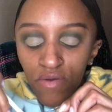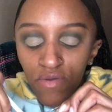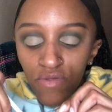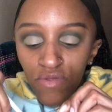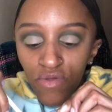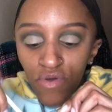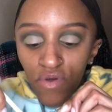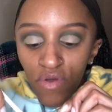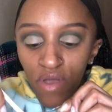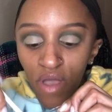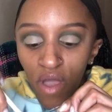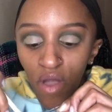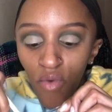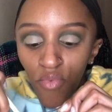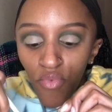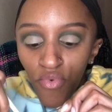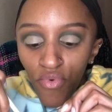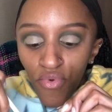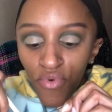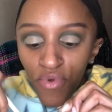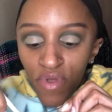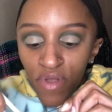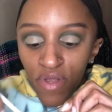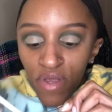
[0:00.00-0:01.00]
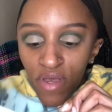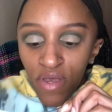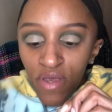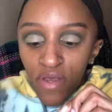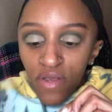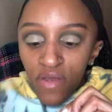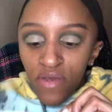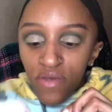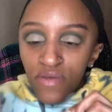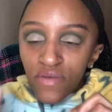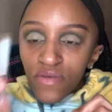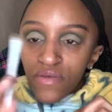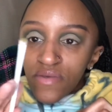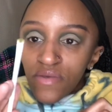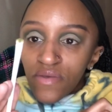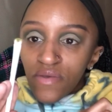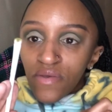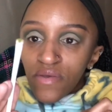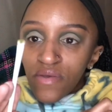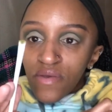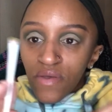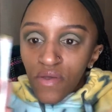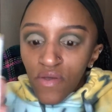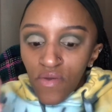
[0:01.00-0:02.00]
Look how pretty it is,
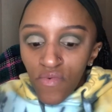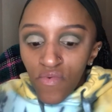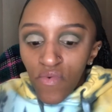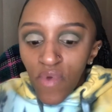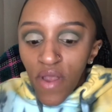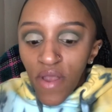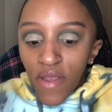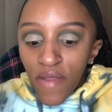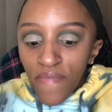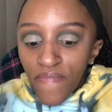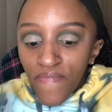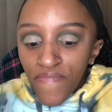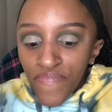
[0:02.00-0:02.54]
right?